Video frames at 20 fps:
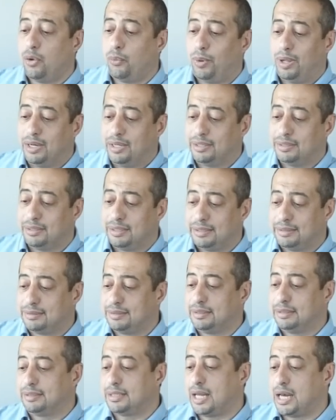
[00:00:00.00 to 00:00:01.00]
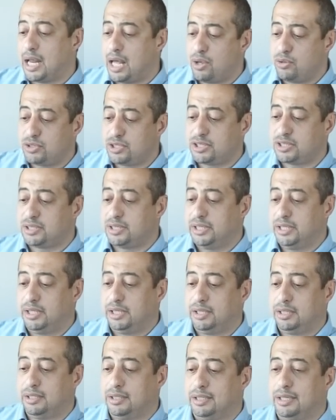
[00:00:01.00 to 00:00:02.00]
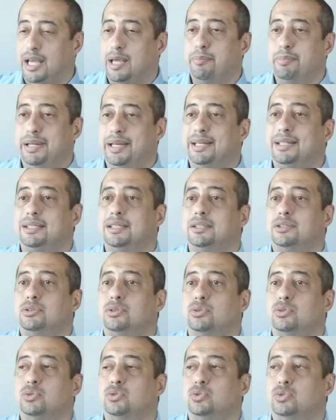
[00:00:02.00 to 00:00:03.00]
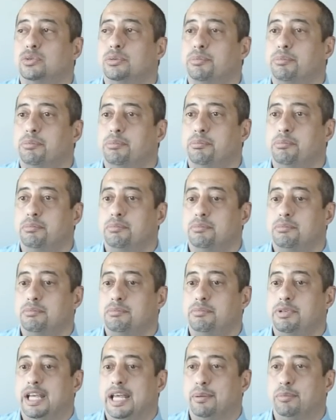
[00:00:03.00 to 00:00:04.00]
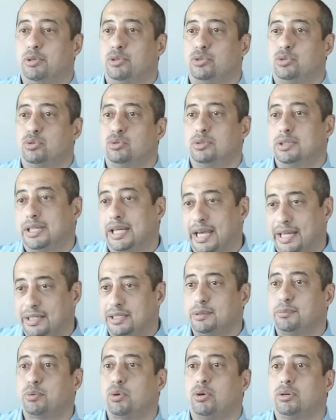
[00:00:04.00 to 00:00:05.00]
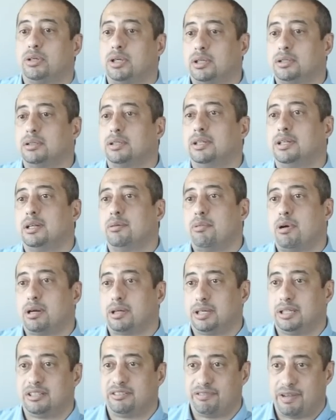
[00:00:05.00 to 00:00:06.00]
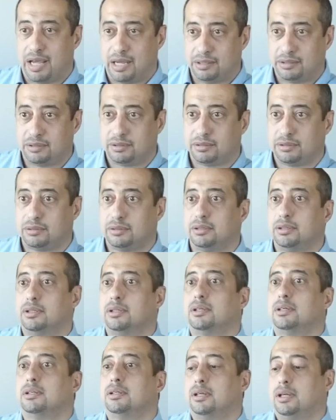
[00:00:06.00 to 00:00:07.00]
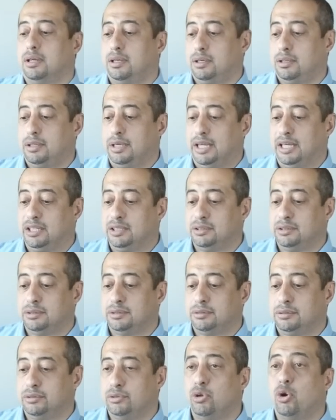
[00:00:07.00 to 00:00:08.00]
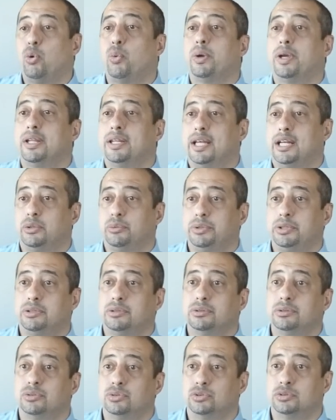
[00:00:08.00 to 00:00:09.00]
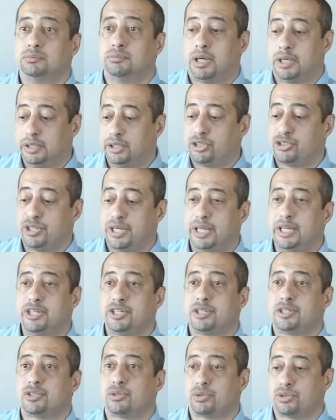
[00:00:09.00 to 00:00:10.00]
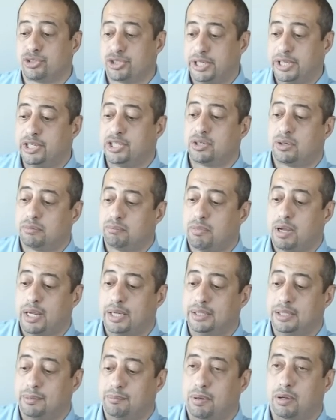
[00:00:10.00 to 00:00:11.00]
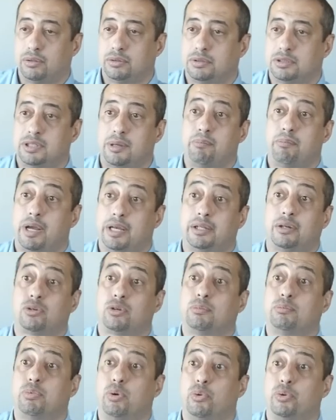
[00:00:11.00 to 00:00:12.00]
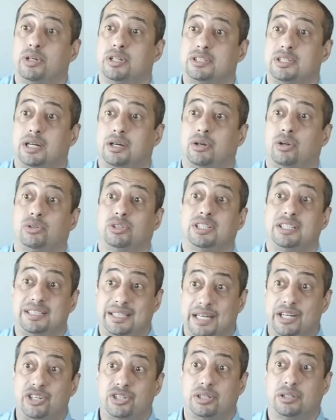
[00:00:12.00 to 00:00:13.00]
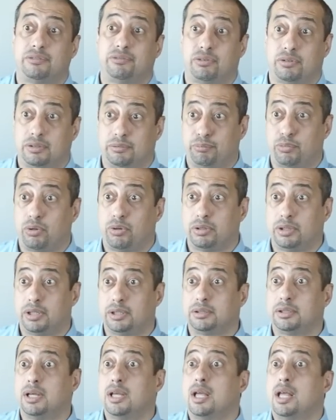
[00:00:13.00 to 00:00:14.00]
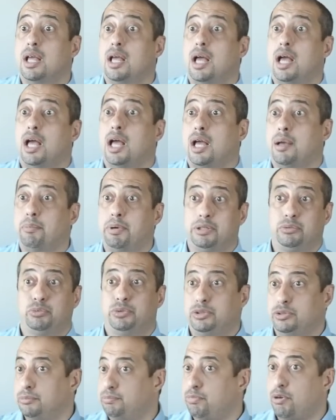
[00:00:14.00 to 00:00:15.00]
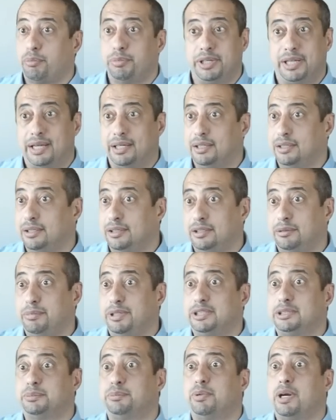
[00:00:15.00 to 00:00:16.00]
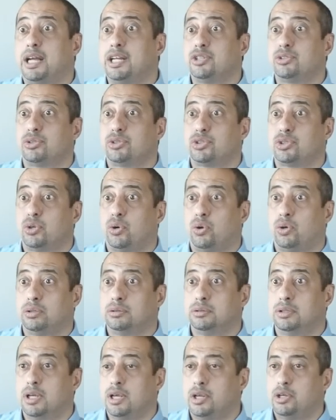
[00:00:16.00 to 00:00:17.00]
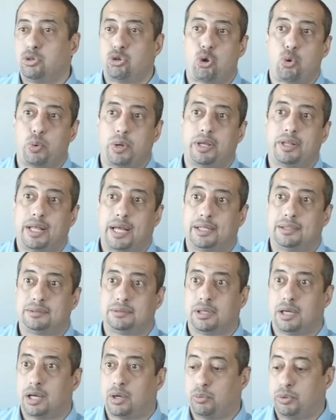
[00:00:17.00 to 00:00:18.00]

Well, it allows us the ability to be able to get the product in the market fast, and knowing that we could do minor changes or change our mind about some minor components that are not essential for the product, but we could probably get it at a better price or so on, knowing that